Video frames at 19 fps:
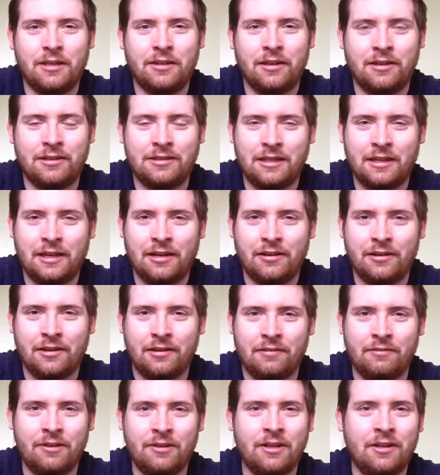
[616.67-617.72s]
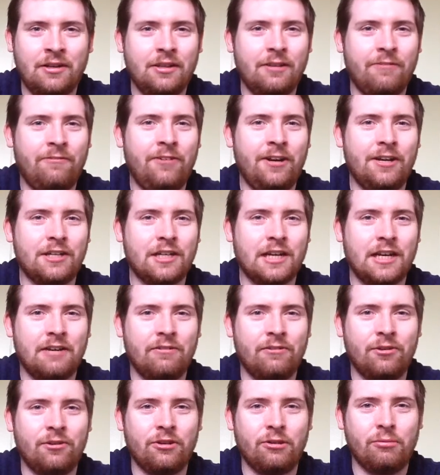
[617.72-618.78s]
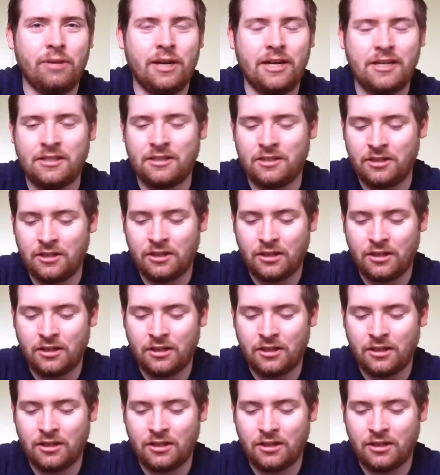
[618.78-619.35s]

like seeing how the the finish kind of ruined the match.